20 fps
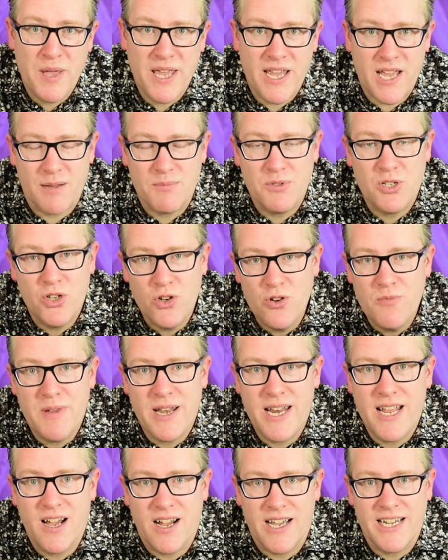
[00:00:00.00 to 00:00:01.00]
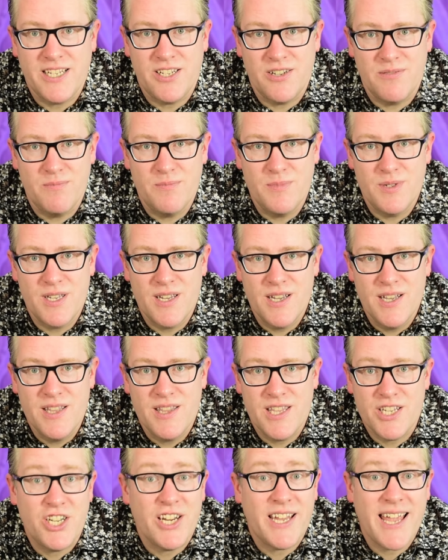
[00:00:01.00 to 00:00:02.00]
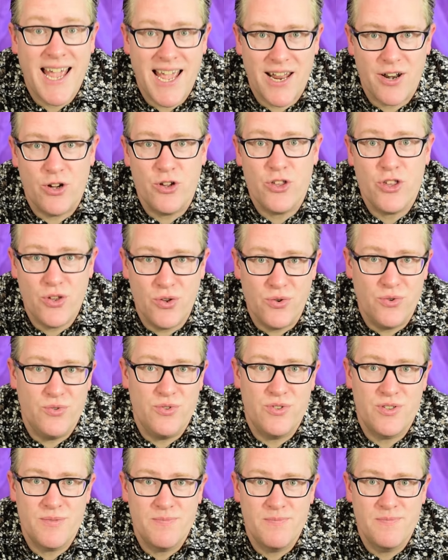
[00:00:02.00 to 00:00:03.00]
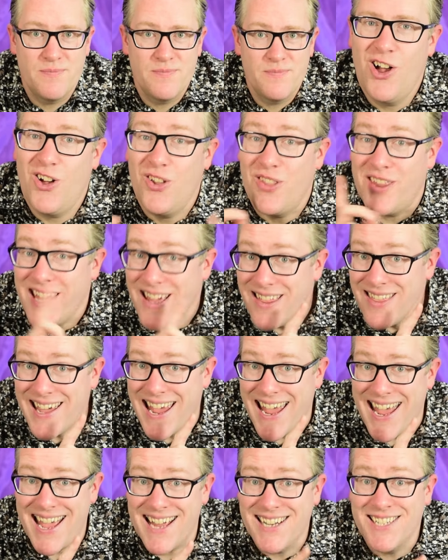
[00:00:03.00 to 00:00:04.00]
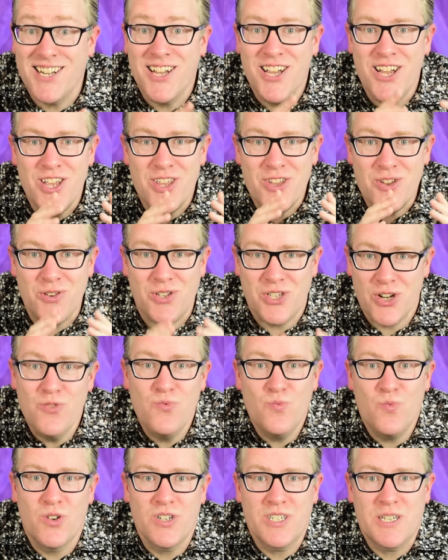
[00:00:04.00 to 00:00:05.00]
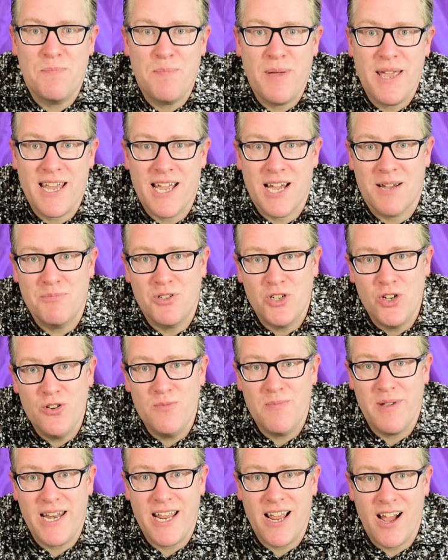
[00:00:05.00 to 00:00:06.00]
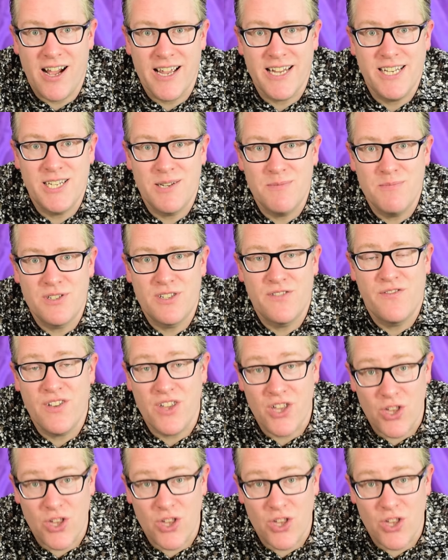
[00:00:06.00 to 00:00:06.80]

pick up too many items that you cannot use. On the other hand, you don't want to pick up too many items for